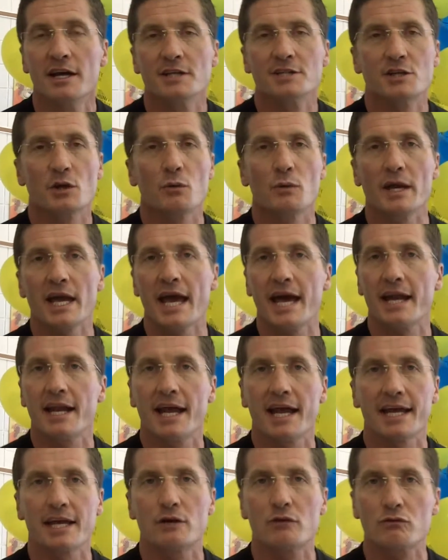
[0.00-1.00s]
So we had
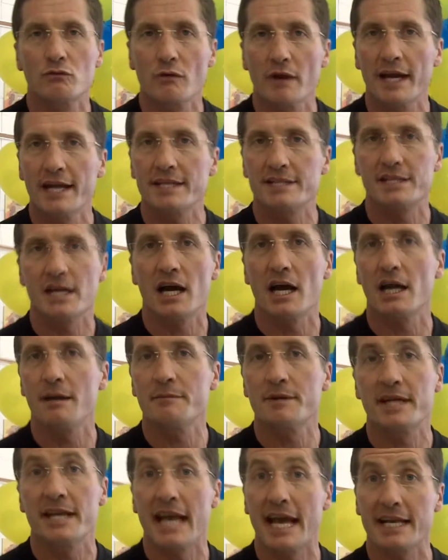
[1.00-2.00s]
a great
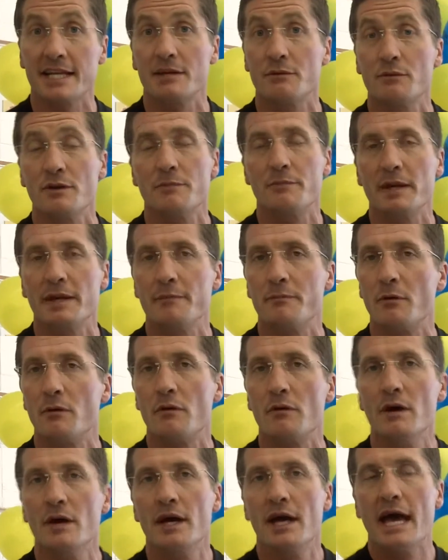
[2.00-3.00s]
time connecting with people.